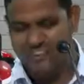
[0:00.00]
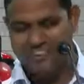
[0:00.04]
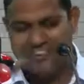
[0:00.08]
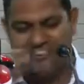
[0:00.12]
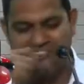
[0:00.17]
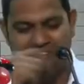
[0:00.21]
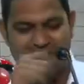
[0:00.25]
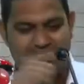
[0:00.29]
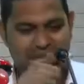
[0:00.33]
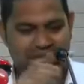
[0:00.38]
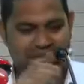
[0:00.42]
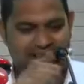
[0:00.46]

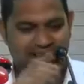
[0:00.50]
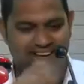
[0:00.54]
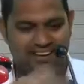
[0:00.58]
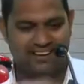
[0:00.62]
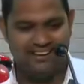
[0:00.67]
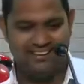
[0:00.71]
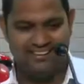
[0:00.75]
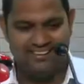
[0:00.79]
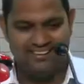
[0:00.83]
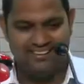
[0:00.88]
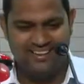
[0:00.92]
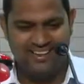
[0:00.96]
this will be
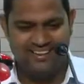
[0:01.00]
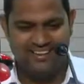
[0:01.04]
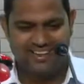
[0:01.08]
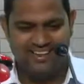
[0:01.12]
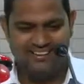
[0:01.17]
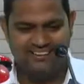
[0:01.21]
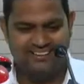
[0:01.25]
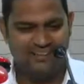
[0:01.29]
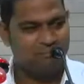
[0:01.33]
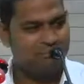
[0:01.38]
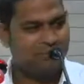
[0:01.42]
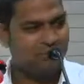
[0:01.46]
tallied. Here
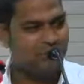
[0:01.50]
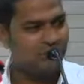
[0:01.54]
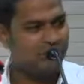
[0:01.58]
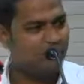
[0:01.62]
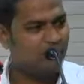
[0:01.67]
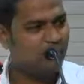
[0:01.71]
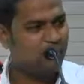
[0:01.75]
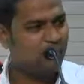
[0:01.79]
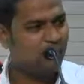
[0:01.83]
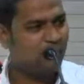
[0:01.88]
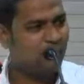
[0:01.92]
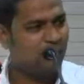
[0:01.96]
there is some
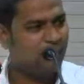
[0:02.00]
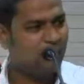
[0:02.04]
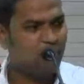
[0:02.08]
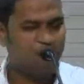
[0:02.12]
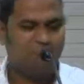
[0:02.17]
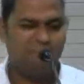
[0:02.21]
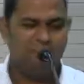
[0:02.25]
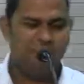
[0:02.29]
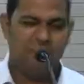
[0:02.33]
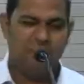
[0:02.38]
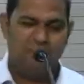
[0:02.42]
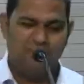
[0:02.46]
problem,
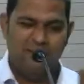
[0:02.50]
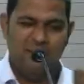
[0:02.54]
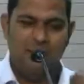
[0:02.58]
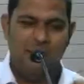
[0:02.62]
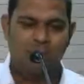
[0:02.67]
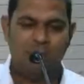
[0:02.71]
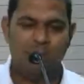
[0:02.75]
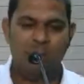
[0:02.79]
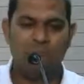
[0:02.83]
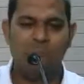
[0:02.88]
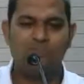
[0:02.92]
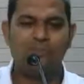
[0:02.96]

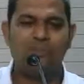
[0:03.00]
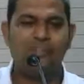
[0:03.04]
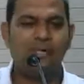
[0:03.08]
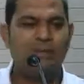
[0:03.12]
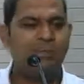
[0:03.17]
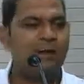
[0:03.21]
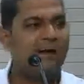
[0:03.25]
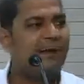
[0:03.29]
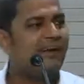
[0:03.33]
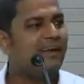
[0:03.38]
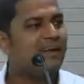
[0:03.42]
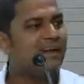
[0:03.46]
put
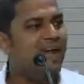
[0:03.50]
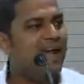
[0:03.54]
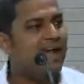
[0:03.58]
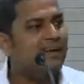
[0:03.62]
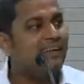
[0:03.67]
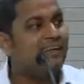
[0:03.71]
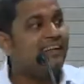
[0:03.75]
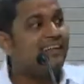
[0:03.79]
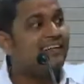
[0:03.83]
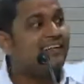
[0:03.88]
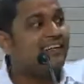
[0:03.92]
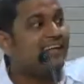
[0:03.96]
some entry
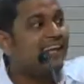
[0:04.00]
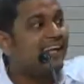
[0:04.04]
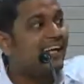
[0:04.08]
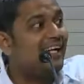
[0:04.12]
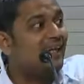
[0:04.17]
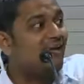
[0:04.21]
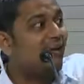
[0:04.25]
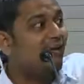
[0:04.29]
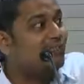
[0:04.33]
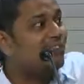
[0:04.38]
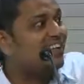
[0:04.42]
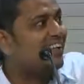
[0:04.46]
and then create
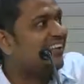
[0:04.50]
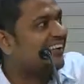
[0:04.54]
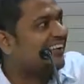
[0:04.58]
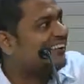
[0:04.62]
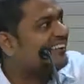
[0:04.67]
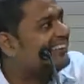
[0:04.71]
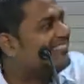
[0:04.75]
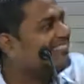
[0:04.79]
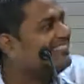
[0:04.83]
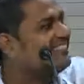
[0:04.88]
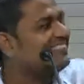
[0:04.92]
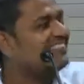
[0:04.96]
a voucher.